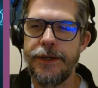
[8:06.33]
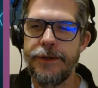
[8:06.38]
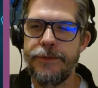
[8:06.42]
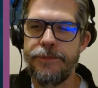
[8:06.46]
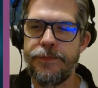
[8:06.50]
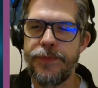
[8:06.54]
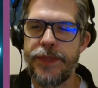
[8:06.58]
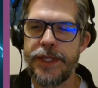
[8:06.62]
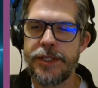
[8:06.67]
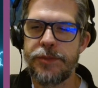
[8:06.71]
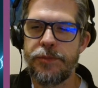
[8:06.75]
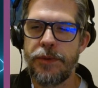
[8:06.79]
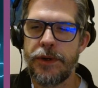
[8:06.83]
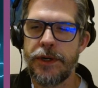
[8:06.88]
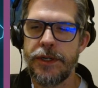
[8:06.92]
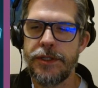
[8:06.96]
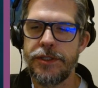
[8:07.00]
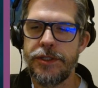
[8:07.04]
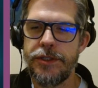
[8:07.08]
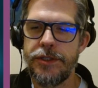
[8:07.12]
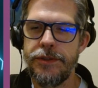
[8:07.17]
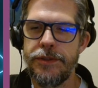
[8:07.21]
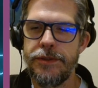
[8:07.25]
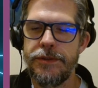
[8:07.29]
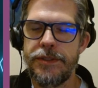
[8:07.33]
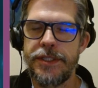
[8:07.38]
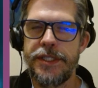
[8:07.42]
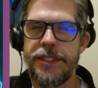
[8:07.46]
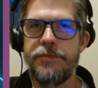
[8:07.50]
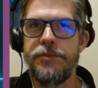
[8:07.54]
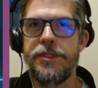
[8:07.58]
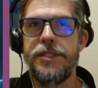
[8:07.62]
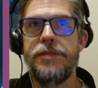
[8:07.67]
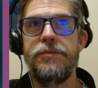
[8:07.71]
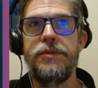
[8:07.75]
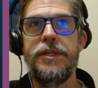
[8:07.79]
this part 2 seems
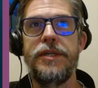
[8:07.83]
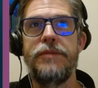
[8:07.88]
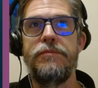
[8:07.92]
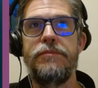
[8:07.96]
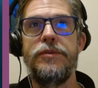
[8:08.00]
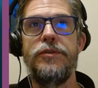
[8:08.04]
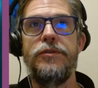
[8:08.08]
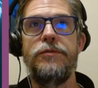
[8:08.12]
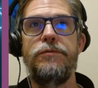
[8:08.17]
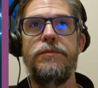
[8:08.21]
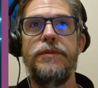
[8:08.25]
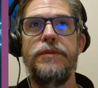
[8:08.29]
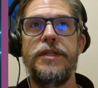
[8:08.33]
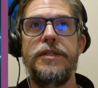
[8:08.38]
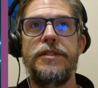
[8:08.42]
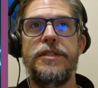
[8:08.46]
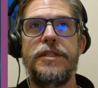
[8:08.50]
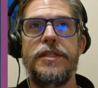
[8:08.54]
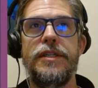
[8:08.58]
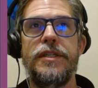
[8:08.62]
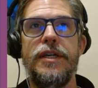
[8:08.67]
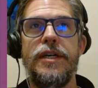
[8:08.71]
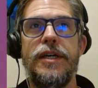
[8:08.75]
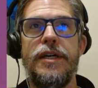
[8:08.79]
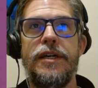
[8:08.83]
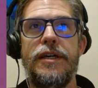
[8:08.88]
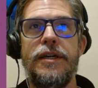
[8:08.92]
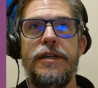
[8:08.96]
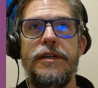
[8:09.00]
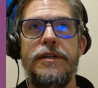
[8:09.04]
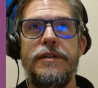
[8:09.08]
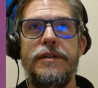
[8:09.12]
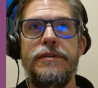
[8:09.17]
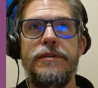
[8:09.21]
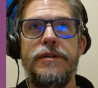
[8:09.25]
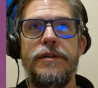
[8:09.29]
to be a movement
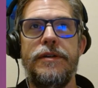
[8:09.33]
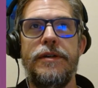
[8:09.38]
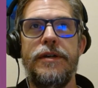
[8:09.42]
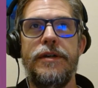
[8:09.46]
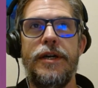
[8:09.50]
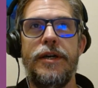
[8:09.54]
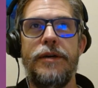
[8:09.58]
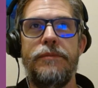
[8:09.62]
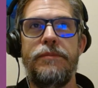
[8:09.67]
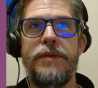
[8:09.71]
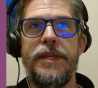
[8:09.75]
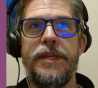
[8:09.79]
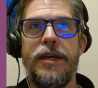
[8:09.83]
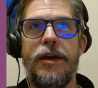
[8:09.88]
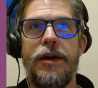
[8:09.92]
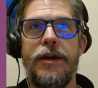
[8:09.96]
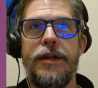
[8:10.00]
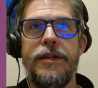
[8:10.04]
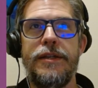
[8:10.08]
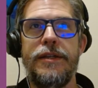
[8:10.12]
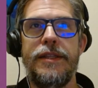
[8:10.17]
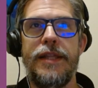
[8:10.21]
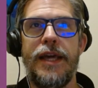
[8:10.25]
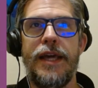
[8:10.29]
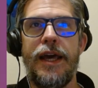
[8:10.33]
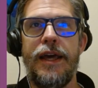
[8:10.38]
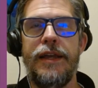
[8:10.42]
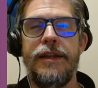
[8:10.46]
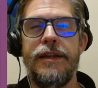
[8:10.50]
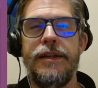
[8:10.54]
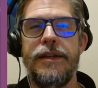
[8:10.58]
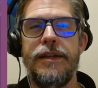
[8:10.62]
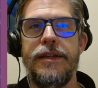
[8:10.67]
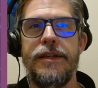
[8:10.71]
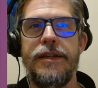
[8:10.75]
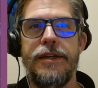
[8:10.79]
beyond that,
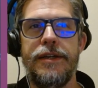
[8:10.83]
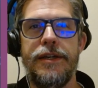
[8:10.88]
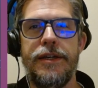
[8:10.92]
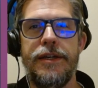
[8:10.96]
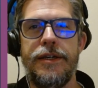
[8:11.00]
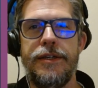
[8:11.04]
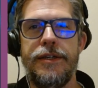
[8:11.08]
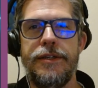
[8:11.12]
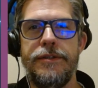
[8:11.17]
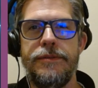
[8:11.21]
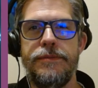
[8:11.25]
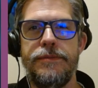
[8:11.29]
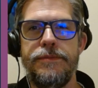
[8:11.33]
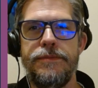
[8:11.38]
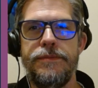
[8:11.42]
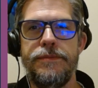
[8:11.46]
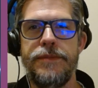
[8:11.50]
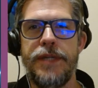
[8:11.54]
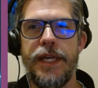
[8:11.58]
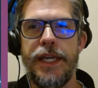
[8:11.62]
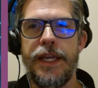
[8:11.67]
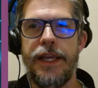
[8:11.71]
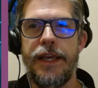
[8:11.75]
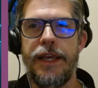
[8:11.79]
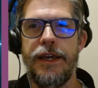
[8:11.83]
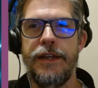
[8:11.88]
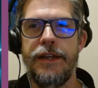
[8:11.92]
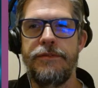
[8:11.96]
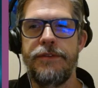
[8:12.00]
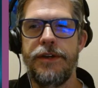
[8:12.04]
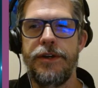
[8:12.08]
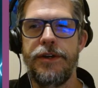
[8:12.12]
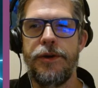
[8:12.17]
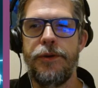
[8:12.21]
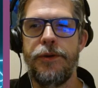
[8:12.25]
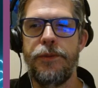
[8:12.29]
and kind of
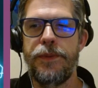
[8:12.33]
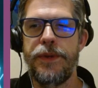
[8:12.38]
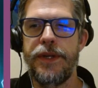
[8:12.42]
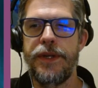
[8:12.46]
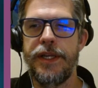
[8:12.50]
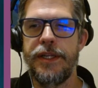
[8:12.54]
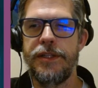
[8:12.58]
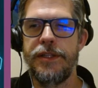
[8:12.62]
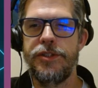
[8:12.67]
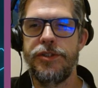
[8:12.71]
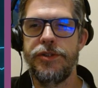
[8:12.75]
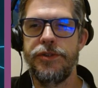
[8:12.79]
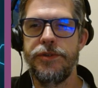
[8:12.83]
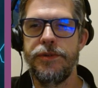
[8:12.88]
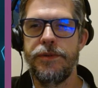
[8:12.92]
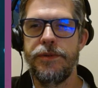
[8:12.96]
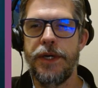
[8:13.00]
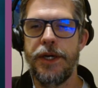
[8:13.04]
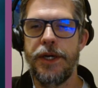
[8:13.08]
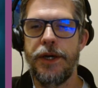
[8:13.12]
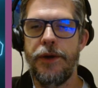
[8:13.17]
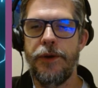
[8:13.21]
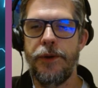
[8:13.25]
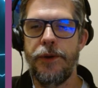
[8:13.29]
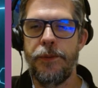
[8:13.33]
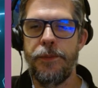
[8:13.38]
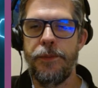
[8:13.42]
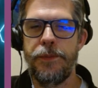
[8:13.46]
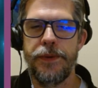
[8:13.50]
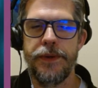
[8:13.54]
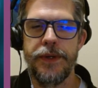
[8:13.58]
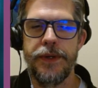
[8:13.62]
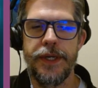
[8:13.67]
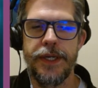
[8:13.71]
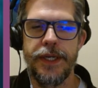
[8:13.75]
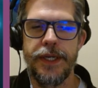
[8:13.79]
an opening to hope
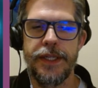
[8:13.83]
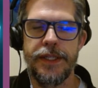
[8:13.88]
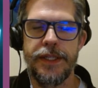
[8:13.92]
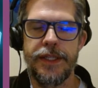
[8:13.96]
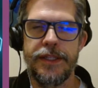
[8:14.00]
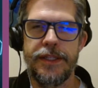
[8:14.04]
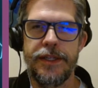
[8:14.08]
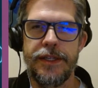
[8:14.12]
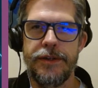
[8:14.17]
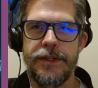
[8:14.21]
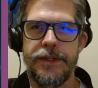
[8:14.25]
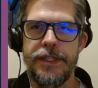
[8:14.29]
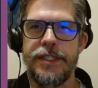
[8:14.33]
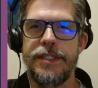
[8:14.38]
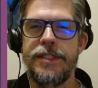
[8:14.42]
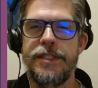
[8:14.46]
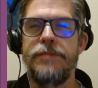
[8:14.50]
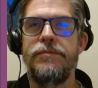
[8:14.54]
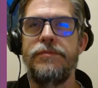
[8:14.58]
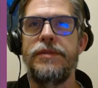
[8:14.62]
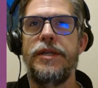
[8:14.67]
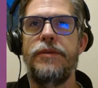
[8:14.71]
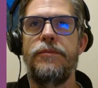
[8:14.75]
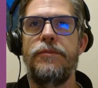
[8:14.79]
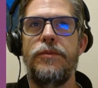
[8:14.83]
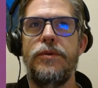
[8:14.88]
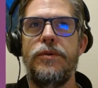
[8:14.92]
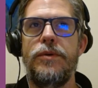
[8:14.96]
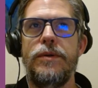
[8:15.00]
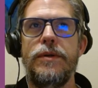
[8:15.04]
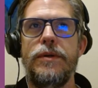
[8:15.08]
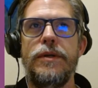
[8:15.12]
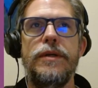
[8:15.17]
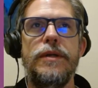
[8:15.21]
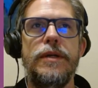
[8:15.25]
that there is something more